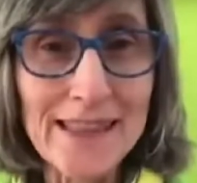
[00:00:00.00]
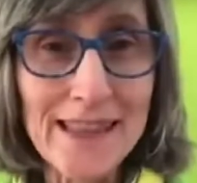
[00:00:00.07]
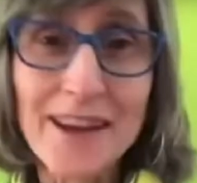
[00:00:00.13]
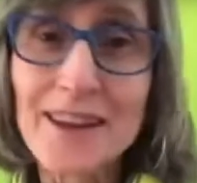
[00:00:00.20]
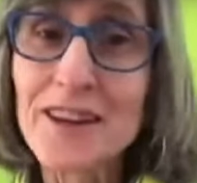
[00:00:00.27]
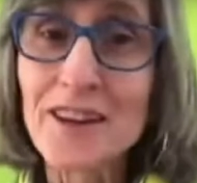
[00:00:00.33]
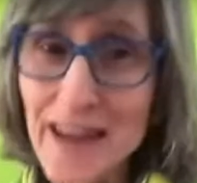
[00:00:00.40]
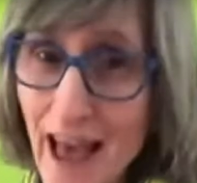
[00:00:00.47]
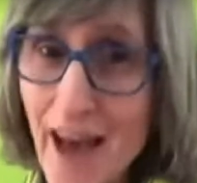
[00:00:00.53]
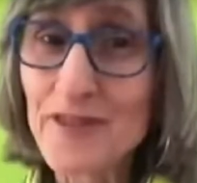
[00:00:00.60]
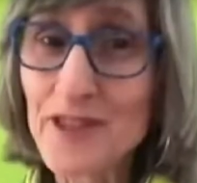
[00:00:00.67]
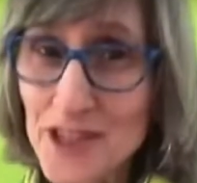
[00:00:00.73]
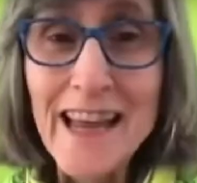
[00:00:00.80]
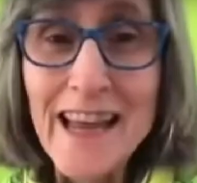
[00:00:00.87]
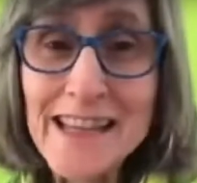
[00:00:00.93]
You're gonna have
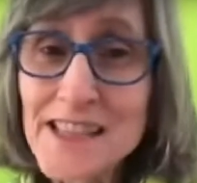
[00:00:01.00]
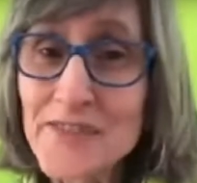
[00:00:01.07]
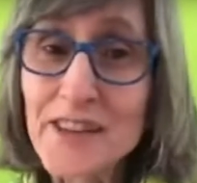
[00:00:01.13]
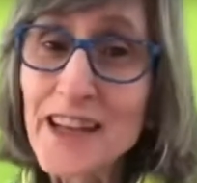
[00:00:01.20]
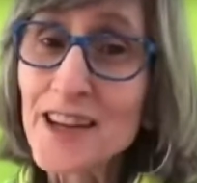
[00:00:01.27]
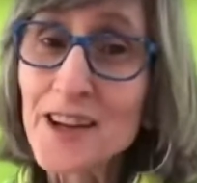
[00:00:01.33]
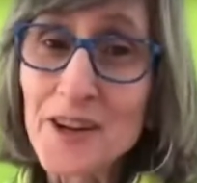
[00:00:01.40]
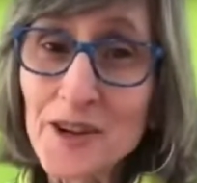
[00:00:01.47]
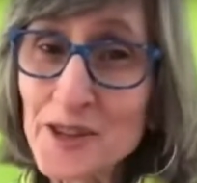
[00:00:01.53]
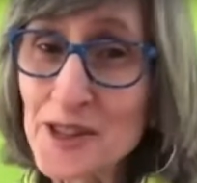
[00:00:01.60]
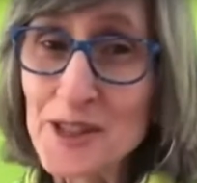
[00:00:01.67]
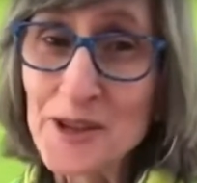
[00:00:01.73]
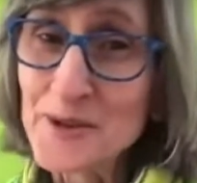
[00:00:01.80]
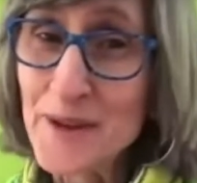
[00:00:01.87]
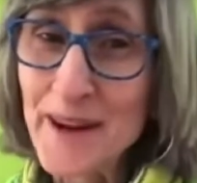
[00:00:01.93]
to. These vegan girls
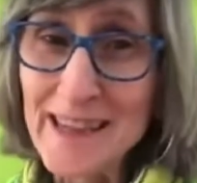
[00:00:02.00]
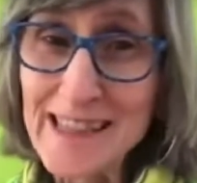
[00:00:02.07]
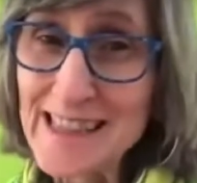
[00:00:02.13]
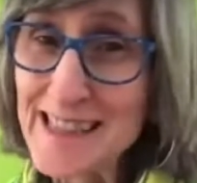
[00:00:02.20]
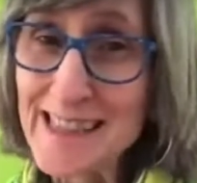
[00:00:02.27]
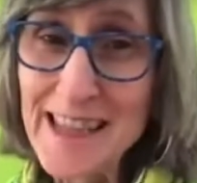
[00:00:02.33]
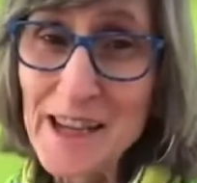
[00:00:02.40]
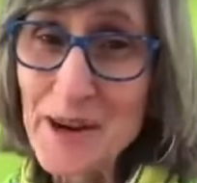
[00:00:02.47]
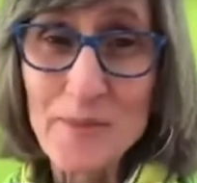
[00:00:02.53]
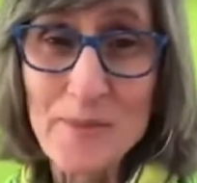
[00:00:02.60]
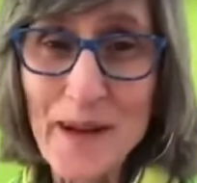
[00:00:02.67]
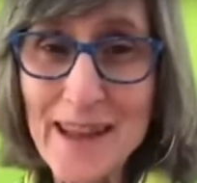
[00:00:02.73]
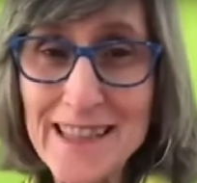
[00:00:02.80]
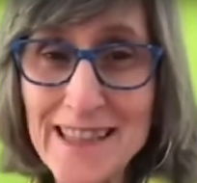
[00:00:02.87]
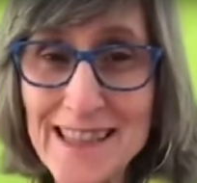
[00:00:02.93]
don't want to see your
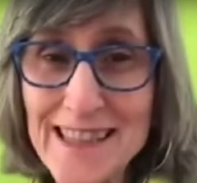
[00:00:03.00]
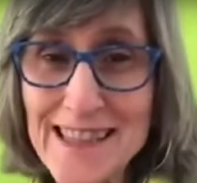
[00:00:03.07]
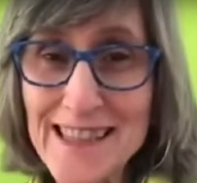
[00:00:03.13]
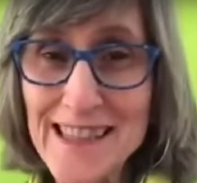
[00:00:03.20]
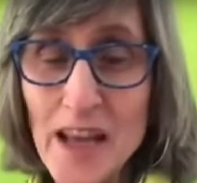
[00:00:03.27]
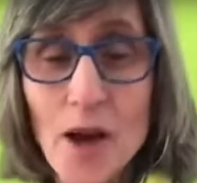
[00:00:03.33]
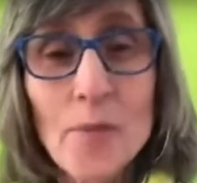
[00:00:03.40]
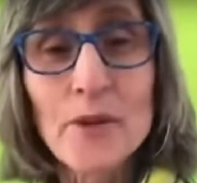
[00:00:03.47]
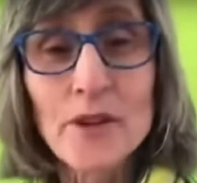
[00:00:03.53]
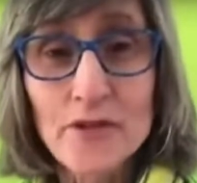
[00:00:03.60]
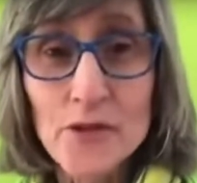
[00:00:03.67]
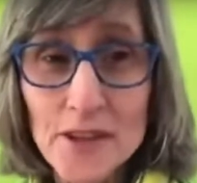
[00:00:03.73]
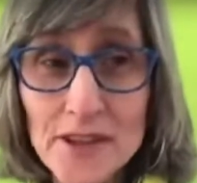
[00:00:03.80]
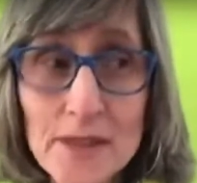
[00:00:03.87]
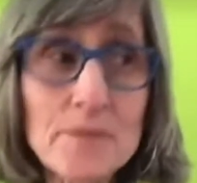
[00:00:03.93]
buttons, but if you
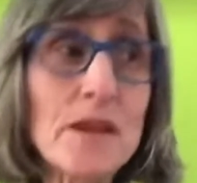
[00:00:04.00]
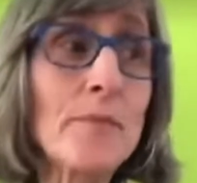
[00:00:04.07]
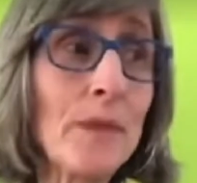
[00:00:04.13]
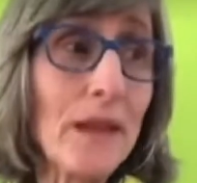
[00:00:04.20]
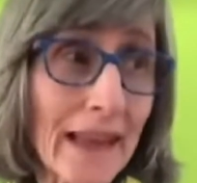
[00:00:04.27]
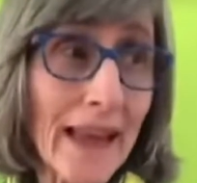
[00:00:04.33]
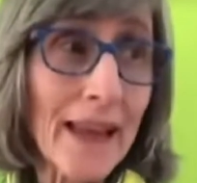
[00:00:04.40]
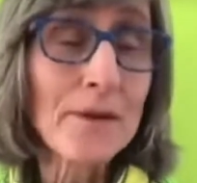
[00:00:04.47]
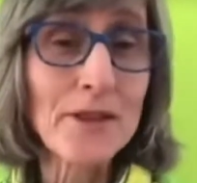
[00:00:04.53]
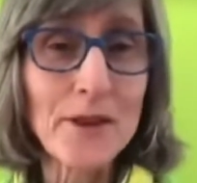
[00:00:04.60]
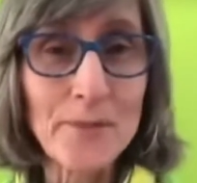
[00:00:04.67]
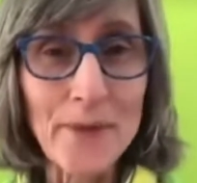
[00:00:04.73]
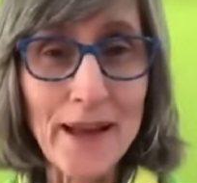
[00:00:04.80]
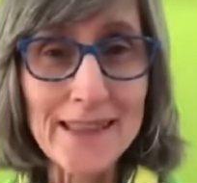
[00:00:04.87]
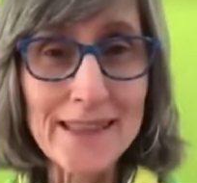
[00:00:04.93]
want them to play with your
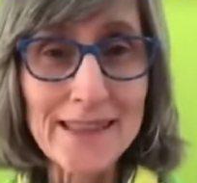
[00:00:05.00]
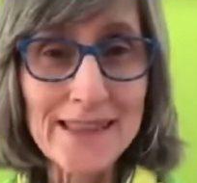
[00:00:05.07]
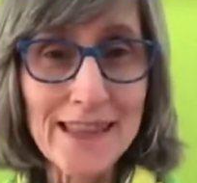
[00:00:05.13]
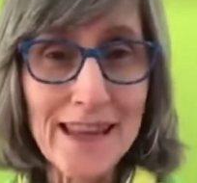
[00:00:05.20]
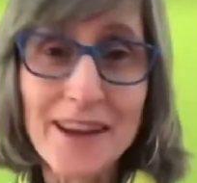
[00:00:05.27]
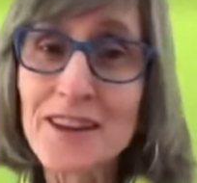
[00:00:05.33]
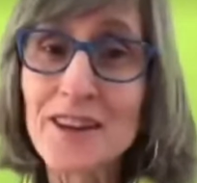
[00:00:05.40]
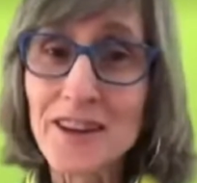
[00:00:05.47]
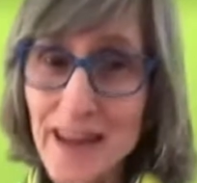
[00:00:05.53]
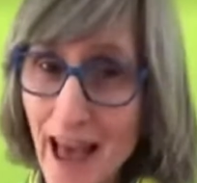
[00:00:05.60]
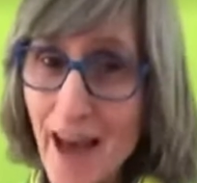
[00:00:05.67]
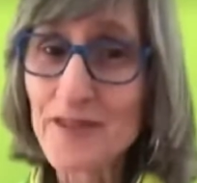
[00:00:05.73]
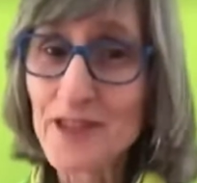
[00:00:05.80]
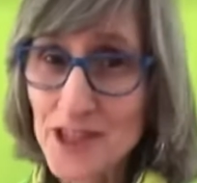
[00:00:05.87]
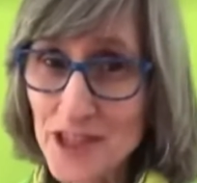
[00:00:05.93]
buttons, you're gonna
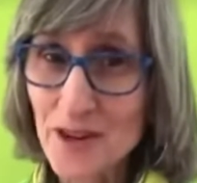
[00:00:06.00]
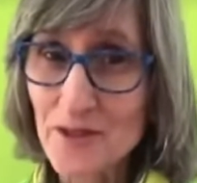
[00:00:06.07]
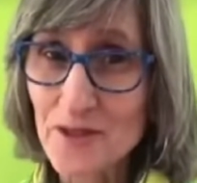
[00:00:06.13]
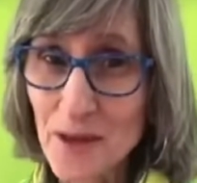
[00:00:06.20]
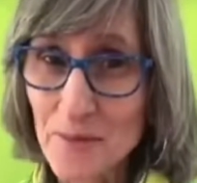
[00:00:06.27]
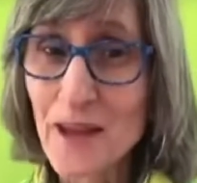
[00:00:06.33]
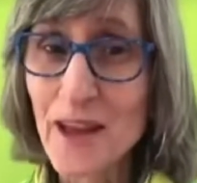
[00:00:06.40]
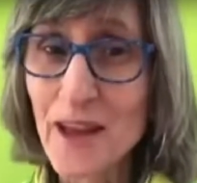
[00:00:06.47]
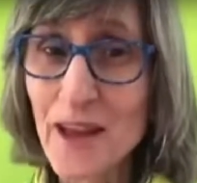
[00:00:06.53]
have to show them.